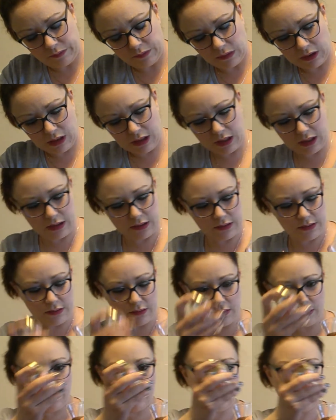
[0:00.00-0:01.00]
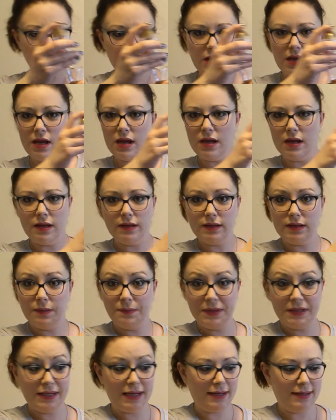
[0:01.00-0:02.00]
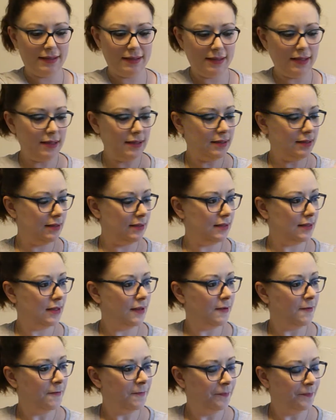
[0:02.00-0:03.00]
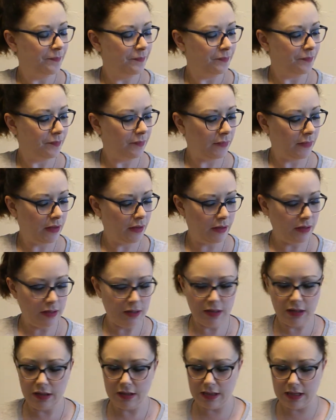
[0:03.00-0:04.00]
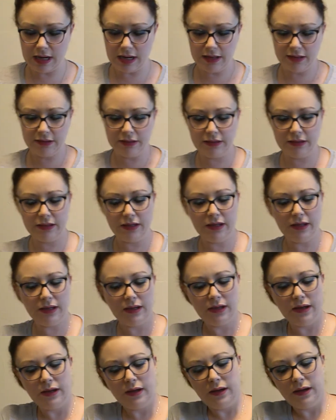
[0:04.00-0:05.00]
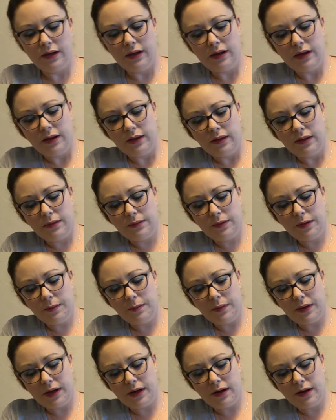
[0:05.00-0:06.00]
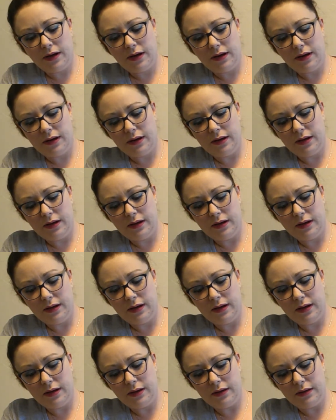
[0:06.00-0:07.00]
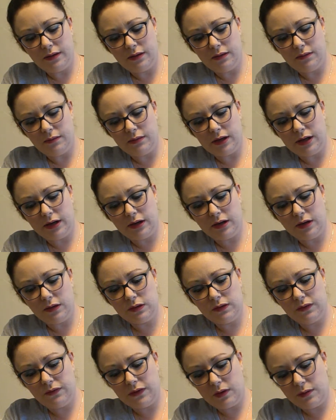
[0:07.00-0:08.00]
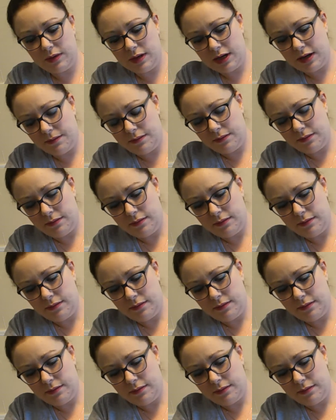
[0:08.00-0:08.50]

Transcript: Okay, so there is the Arkatensis. Next, the root beer. Oh, there it goes, foaming up.